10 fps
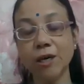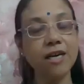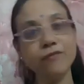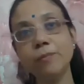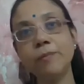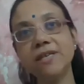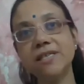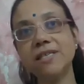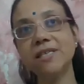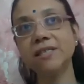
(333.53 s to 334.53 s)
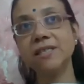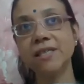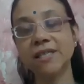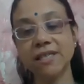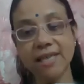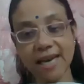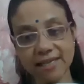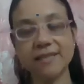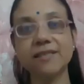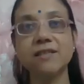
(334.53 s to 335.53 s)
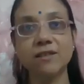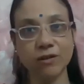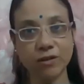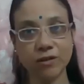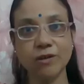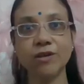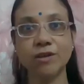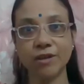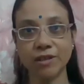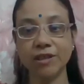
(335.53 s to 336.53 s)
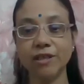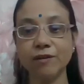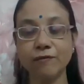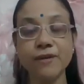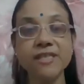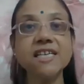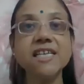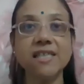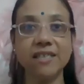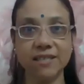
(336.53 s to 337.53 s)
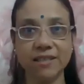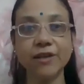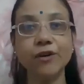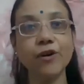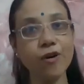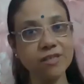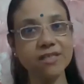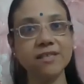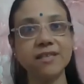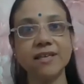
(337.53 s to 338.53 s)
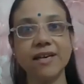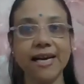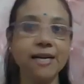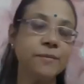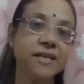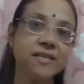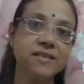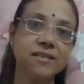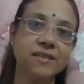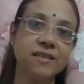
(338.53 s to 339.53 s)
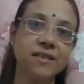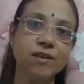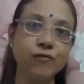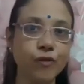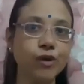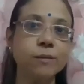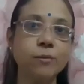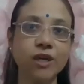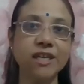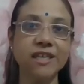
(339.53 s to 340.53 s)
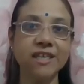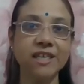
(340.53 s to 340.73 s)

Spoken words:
If a person gets the physical, the gross elements for the body,